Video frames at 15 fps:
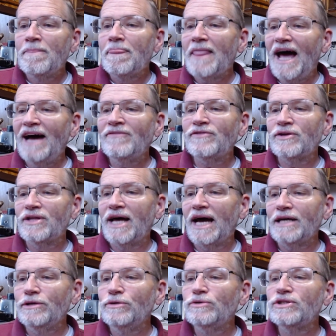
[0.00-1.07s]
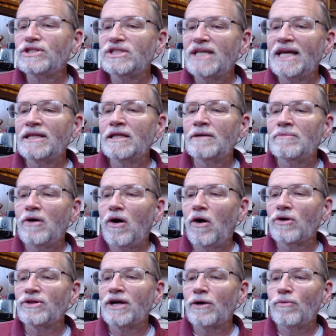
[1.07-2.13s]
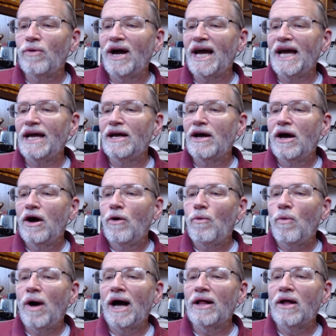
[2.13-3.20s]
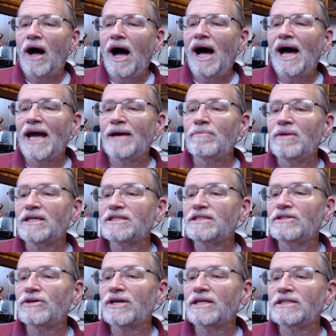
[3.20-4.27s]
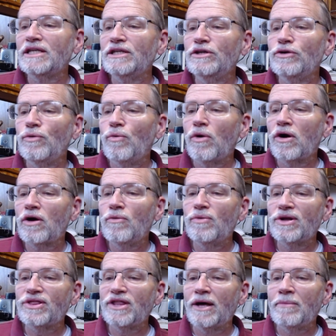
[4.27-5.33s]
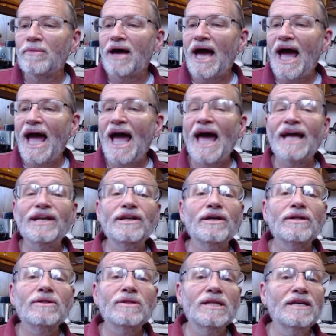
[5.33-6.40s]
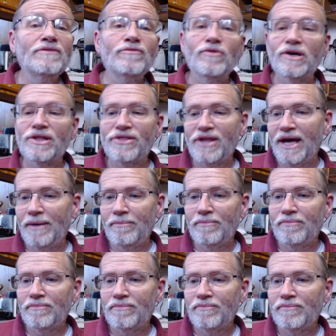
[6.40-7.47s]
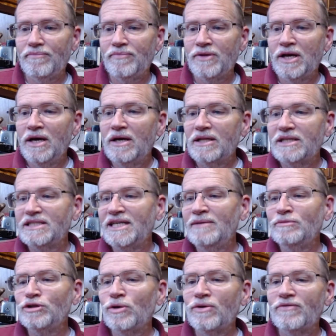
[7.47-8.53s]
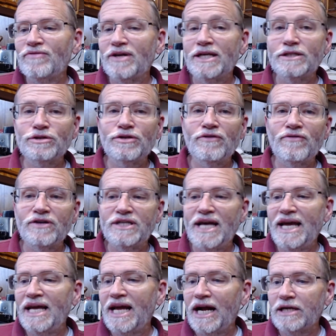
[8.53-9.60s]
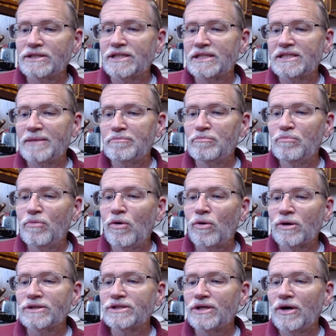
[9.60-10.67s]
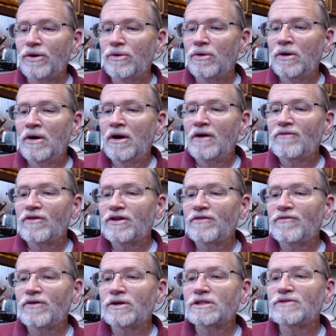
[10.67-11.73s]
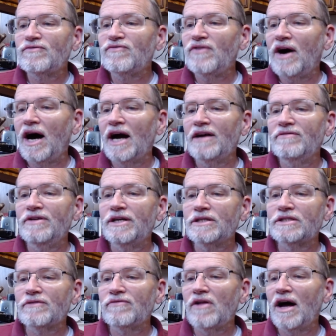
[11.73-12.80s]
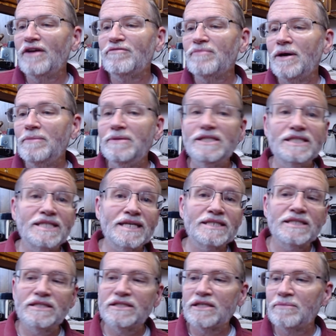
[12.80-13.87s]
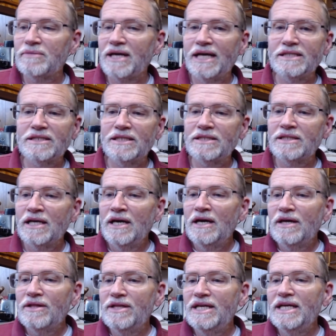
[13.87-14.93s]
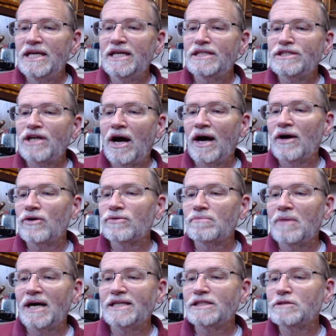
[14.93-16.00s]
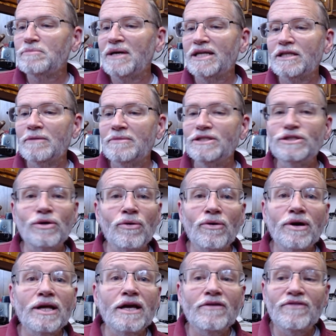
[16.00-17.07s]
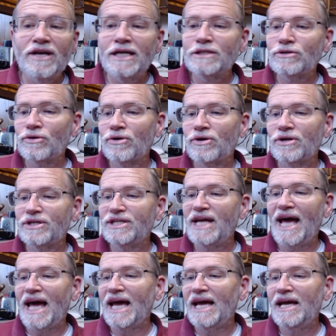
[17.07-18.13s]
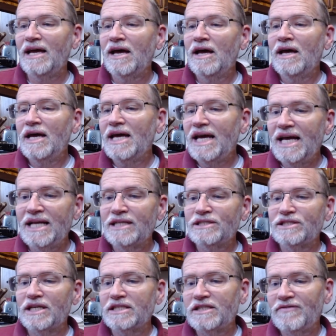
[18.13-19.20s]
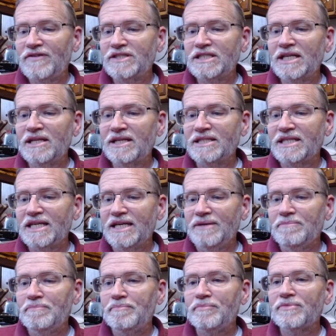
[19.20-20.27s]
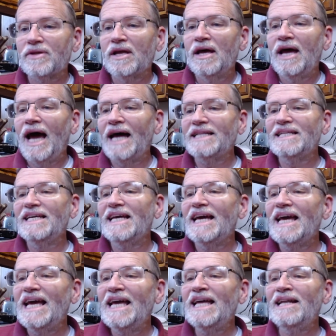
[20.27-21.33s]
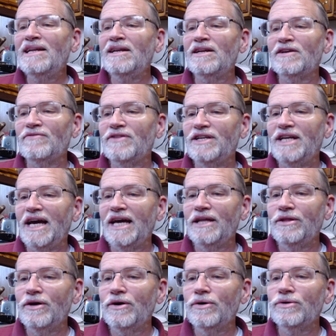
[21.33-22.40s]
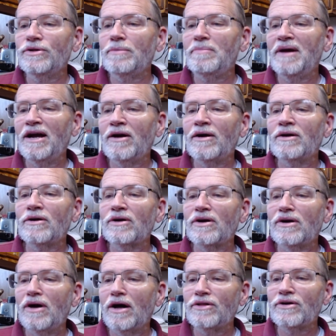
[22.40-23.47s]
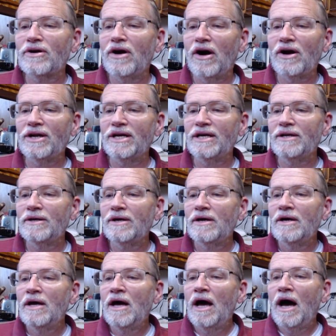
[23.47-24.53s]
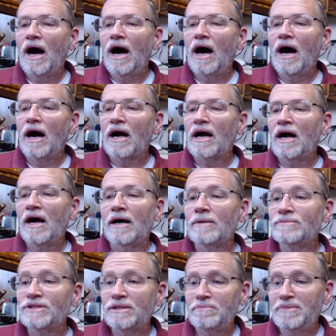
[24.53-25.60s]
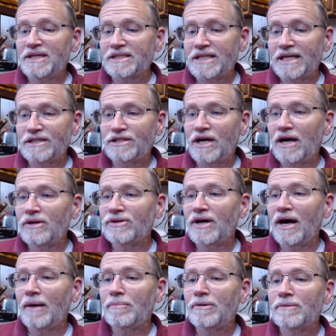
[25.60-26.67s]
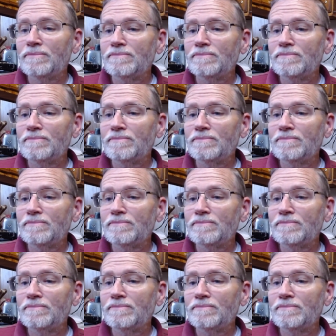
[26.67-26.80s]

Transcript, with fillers: After that, you send them on their way while I must still continue to work with them and live with them. The same sort of thing is true for daycares, except more so. For the first five years of life, maybe six in some cases, the child might spend the majority of his or her day in such a facility, at the end of the day, though, the parent or other guardian uh, comes and picks that child up